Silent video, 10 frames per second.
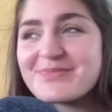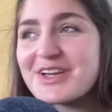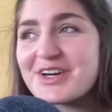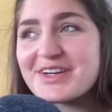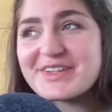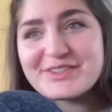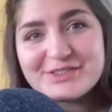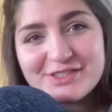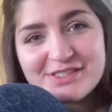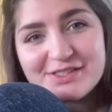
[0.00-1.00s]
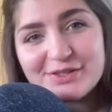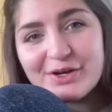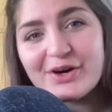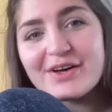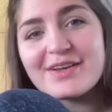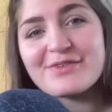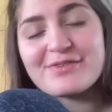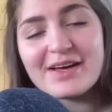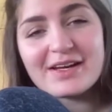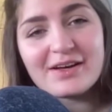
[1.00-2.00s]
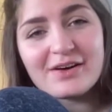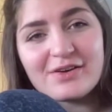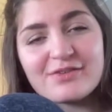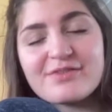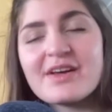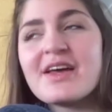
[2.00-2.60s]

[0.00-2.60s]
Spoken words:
Girl, you're just not fat enough.